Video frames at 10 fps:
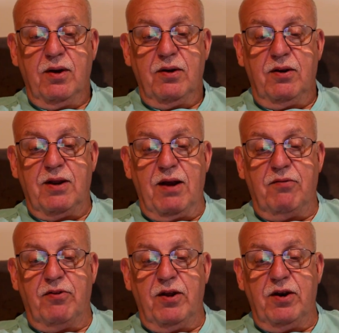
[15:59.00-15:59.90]

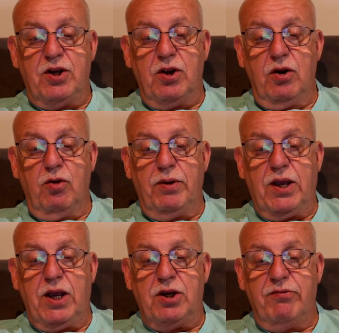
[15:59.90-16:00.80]
designed for the initial
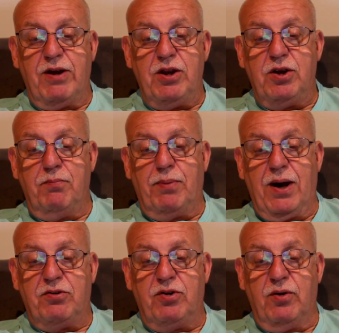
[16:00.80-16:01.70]
lubrication of engine
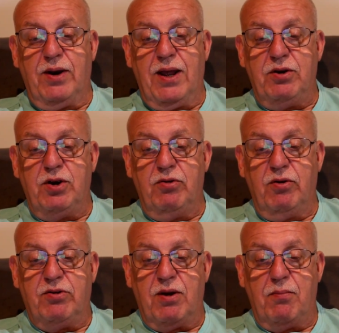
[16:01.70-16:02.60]
parts during engine
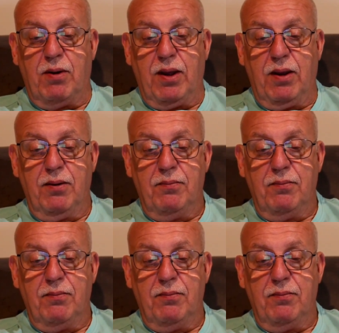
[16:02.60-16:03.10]
reassembly.